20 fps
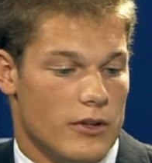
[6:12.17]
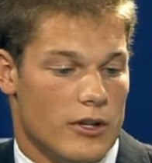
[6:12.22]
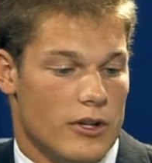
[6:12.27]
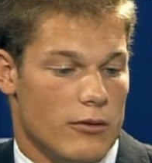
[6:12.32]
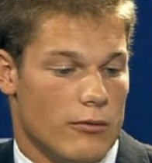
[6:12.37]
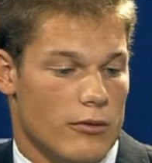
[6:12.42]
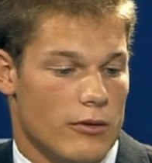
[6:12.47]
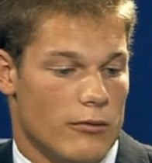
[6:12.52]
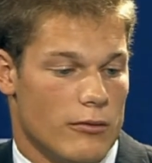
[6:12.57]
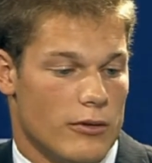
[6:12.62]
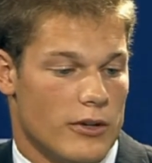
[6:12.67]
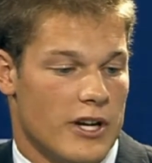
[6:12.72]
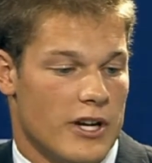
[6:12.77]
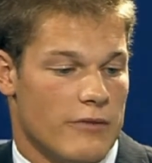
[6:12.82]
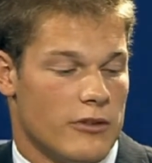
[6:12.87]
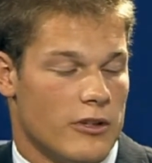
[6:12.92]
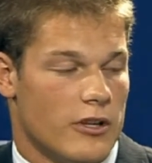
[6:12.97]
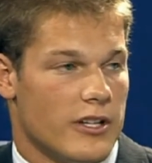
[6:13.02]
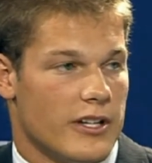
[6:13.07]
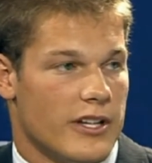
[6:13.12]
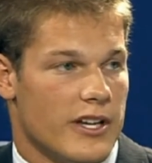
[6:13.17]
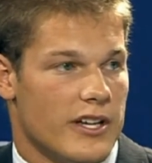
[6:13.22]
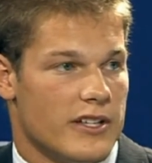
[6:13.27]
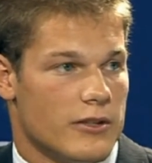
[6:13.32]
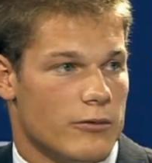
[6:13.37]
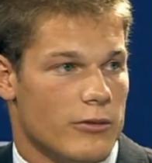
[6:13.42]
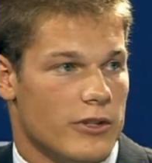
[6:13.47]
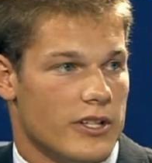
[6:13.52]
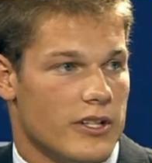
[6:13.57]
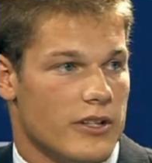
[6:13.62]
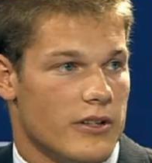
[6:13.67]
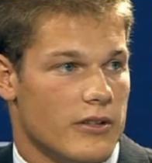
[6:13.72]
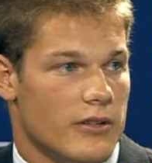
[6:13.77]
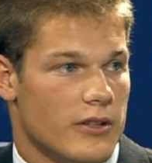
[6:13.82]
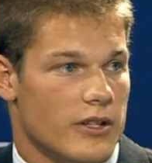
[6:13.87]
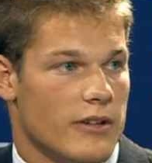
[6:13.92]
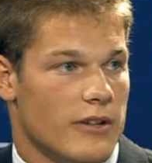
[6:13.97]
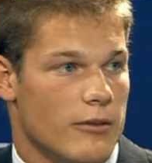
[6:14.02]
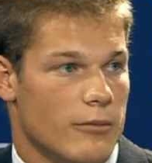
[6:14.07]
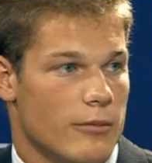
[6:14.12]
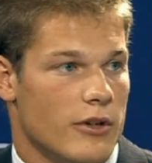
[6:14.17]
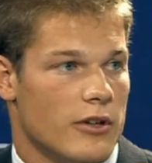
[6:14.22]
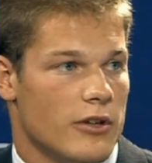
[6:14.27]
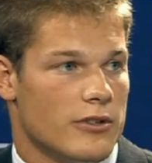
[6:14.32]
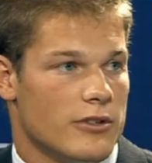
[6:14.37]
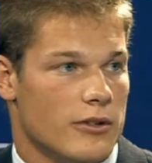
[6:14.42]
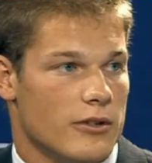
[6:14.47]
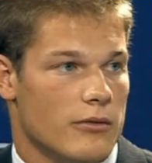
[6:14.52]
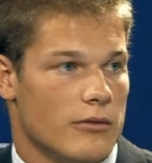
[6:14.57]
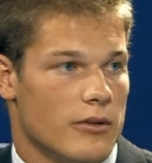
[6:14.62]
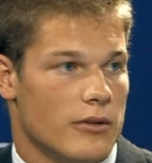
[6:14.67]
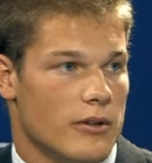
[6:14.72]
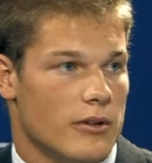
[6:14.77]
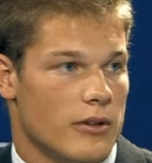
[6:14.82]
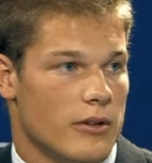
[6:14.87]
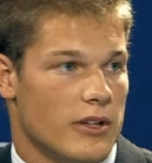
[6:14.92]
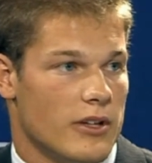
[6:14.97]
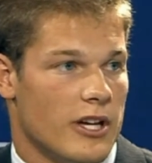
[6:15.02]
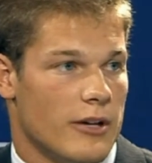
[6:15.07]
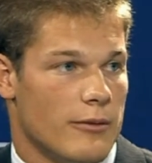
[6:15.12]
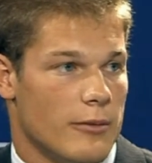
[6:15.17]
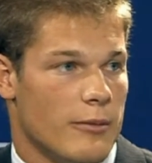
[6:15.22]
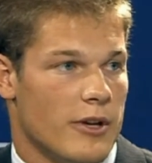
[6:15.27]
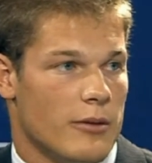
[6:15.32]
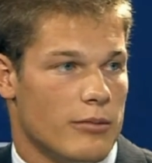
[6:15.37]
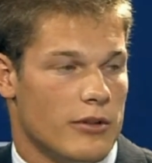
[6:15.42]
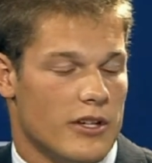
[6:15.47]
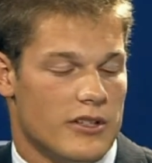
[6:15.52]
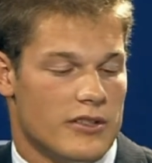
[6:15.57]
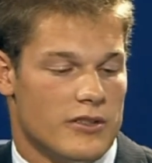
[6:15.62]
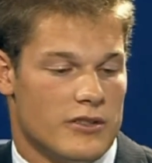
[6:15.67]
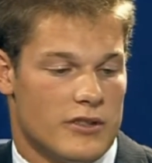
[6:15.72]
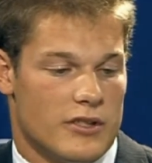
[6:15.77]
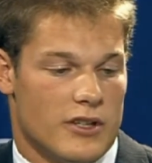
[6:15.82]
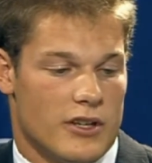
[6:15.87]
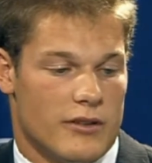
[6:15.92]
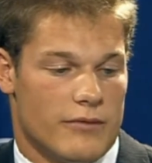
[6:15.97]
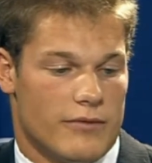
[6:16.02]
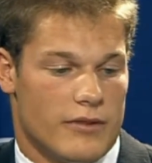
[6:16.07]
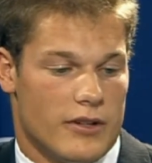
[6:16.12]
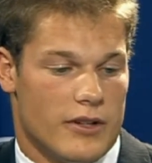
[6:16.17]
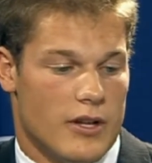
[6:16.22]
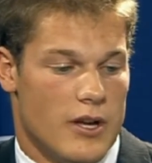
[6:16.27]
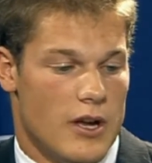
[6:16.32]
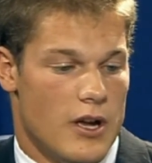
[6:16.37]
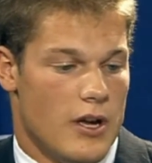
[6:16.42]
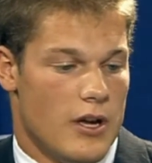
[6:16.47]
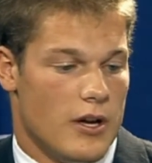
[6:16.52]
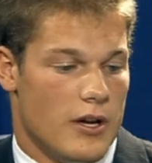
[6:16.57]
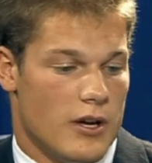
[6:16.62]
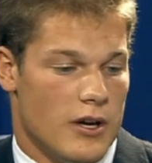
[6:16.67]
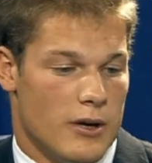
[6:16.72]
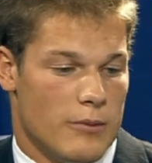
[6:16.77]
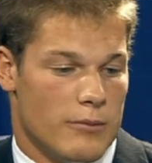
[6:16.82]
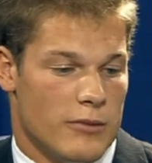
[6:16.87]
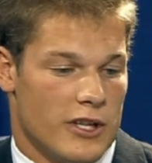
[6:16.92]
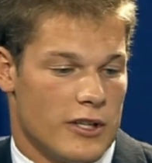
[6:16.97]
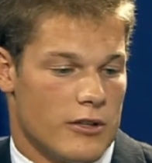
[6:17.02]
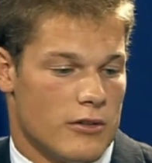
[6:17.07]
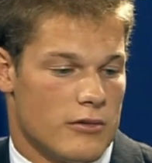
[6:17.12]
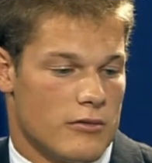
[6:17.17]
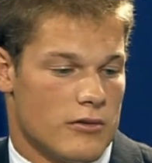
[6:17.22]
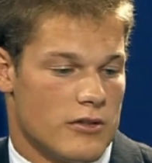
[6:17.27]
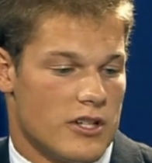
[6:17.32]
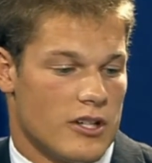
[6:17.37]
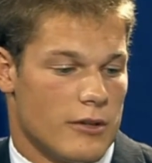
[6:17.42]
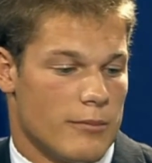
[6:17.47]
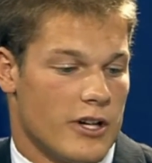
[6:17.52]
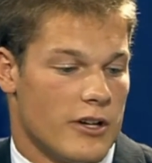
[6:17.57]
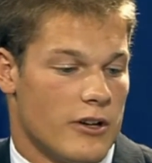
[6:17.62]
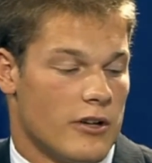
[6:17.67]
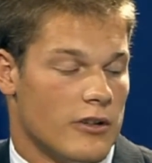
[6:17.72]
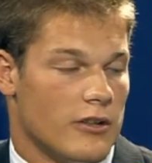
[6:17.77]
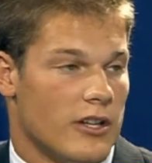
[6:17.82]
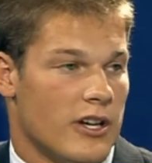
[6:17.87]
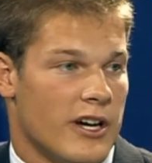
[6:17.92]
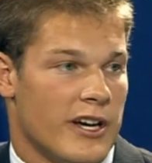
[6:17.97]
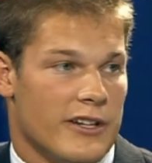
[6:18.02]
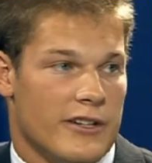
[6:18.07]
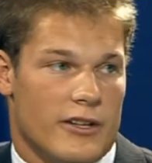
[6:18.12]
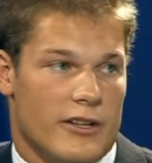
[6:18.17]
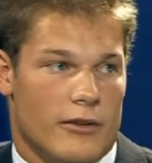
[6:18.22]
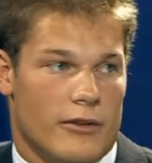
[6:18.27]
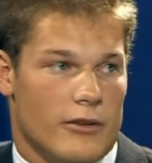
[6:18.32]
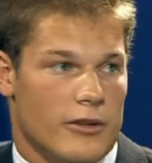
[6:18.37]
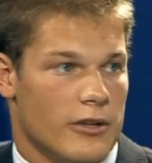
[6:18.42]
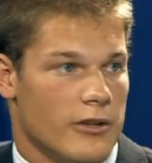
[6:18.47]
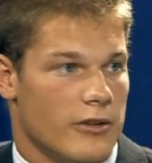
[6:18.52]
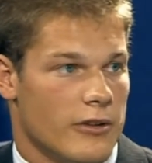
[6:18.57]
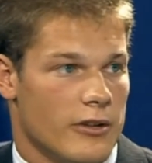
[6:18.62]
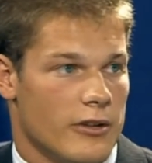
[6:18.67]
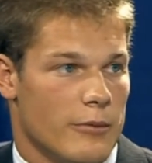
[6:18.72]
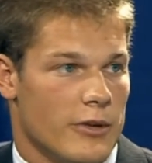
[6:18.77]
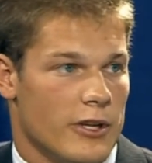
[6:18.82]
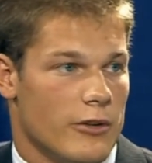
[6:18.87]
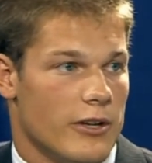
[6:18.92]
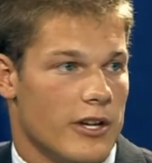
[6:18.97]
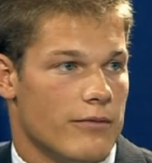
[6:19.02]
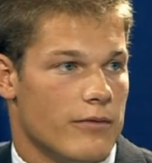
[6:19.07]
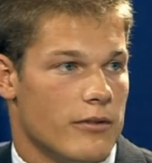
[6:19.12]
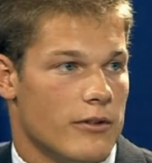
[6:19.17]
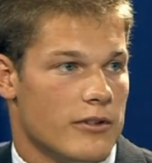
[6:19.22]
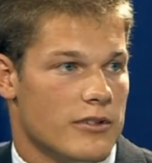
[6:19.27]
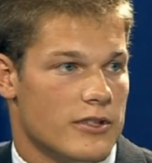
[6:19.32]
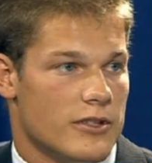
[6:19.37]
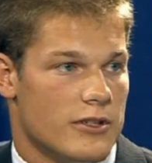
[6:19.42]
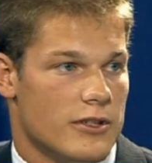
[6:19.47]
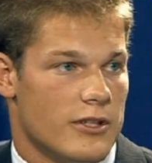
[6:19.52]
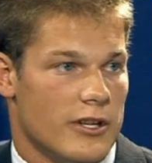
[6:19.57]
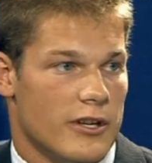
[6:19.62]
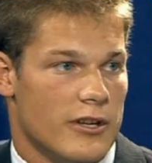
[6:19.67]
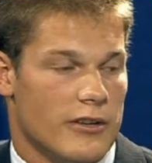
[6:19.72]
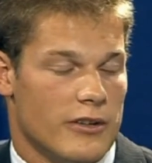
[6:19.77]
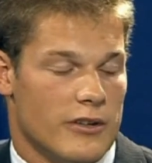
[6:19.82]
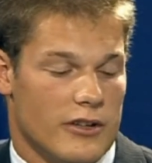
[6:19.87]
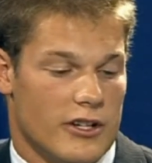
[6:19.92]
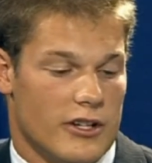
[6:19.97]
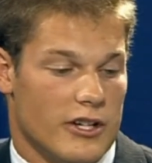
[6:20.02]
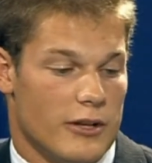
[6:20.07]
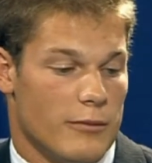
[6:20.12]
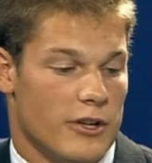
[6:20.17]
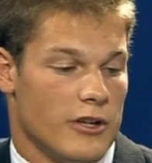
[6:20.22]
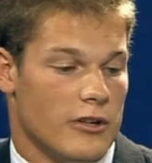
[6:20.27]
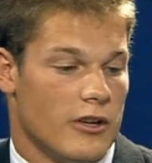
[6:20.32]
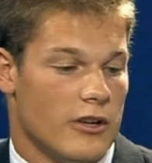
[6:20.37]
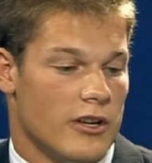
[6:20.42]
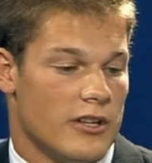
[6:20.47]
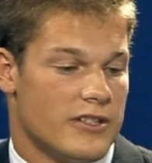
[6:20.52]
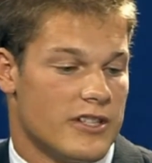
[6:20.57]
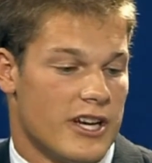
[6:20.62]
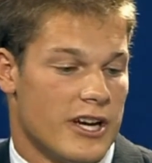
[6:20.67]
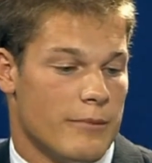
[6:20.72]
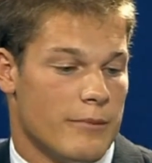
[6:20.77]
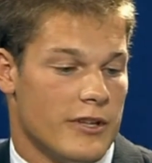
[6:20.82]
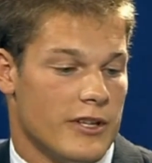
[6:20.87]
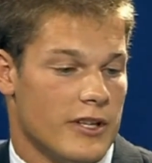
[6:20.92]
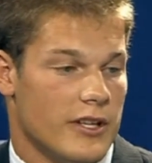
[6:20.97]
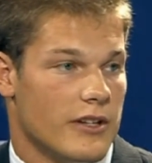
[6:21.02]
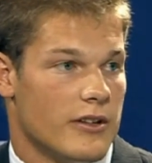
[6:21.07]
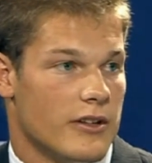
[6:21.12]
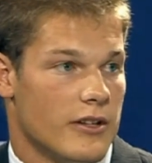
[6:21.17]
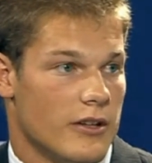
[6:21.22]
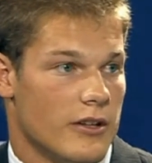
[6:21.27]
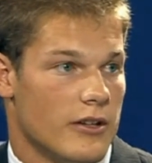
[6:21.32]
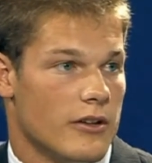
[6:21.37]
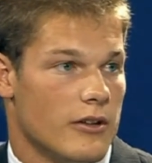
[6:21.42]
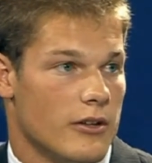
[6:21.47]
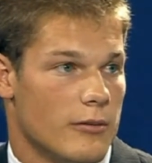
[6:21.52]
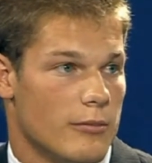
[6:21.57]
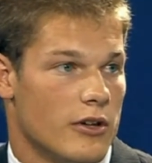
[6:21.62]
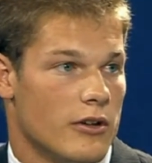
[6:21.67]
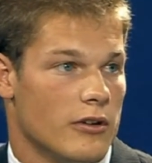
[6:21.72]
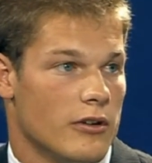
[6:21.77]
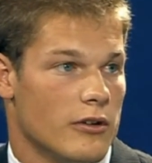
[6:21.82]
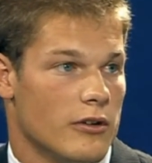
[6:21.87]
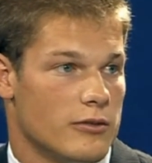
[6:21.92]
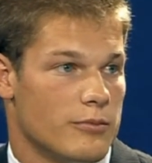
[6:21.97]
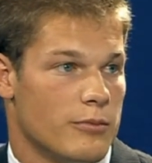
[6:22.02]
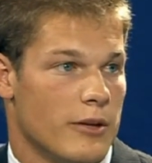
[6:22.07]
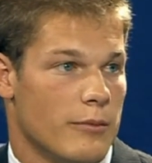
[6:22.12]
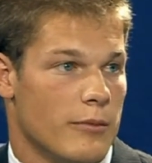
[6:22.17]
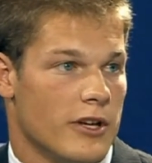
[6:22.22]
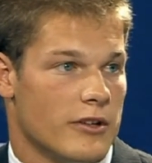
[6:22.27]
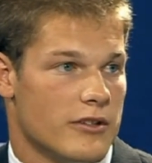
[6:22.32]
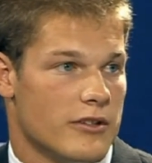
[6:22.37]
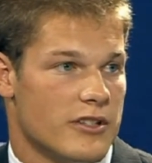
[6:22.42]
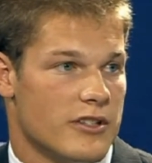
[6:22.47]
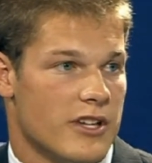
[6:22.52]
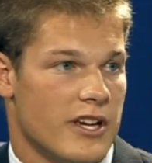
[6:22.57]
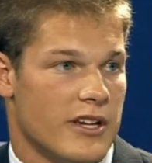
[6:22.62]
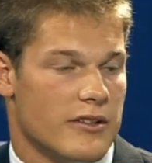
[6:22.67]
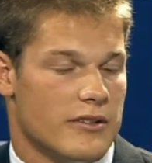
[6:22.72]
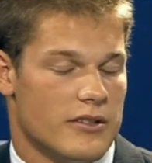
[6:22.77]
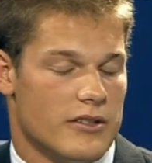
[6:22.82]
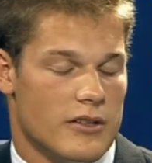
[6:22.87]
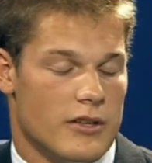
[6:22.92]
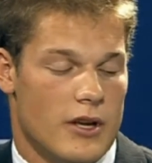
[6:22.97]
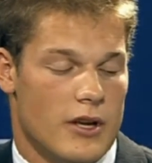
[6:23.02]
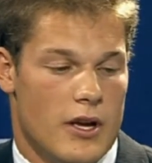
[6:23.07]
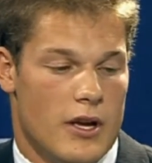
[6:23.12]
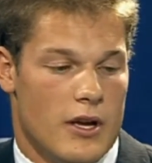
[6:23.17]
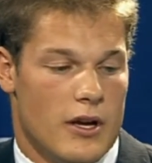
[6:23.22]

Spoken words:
we're going to have a lot of guys that we can give the ball to and allow them to make plays and stuff. And like Coach was talking about, our line, they're going to be great for us this year, and they're going to give me a lot of time to get the ball into those playmakers' hands. And,